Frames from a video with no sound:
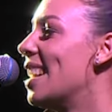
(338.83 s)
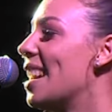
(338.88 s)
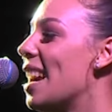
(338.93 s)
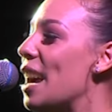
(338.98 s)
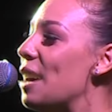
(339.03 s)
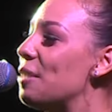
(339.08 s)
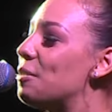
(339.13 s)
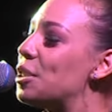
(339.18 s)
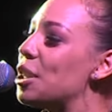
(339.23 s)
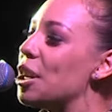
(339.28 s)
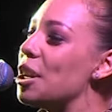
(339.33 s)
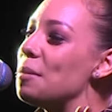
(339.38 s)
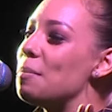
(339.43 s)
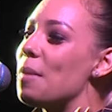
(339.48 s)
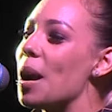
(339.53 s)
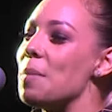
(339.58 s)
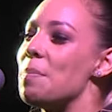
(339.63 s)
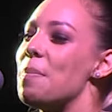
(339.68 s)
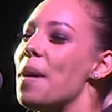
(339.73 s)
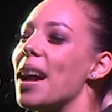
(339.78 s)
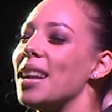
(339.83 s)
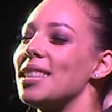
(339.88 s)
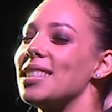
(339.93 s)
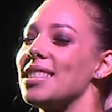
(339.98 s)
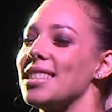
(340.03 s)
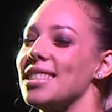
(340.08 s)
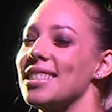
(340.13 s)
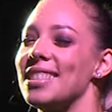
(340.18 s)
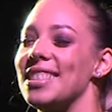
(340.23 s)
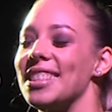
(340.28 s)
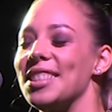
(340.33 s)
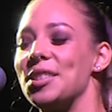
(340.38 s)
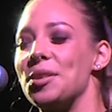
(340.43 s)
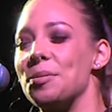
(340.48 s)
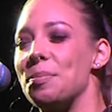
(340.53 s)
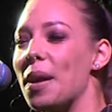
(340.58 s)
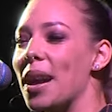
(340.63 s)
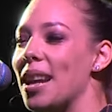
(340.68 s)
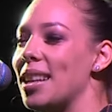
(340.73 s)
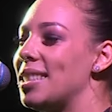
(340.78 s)
I've turned my passions into
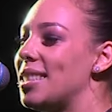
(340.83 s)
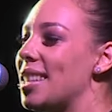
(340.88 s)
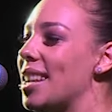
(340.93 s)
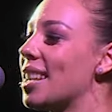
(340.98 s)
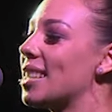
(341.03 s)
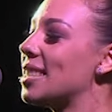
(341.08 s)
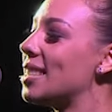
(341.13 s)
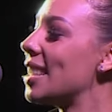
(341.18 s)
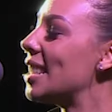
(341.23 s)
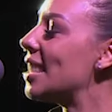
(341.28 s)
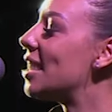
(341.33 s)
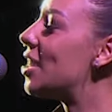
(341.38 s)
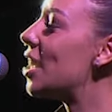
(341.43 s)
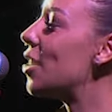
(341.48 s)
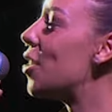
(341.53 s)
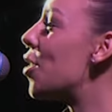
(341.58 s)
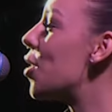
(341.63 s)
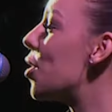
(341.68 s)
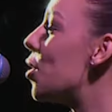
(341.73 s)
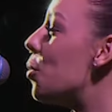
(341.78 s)
paychecks and toured the